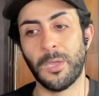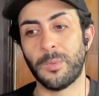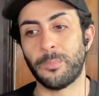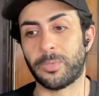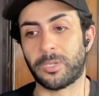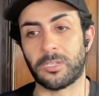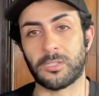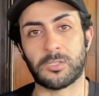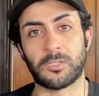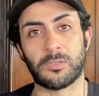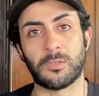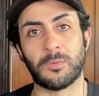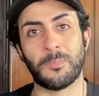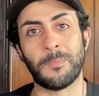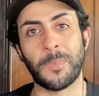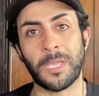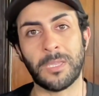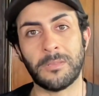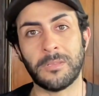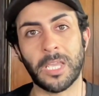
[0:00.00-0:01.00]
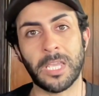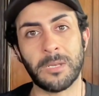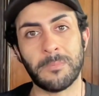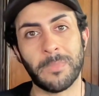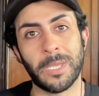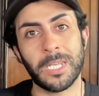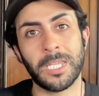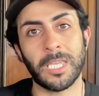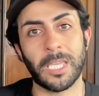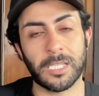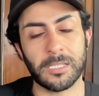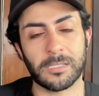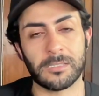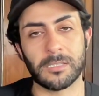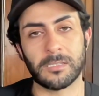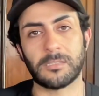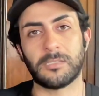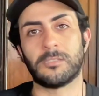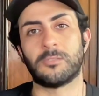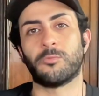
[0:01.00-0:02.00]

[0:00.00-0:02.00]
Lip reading: because in many instances